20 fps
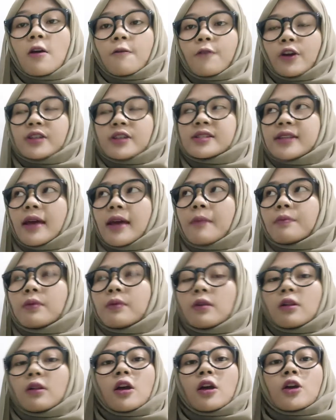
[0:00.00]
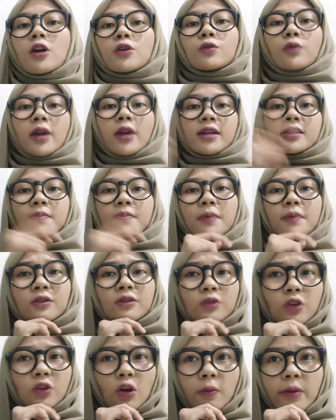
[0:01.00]
For example, could I
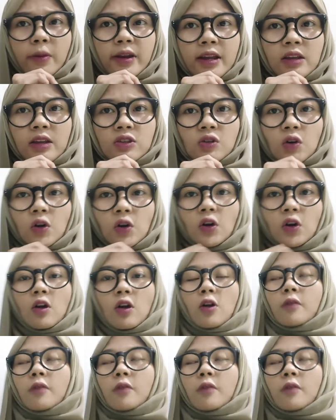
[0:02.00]
speak to your manager?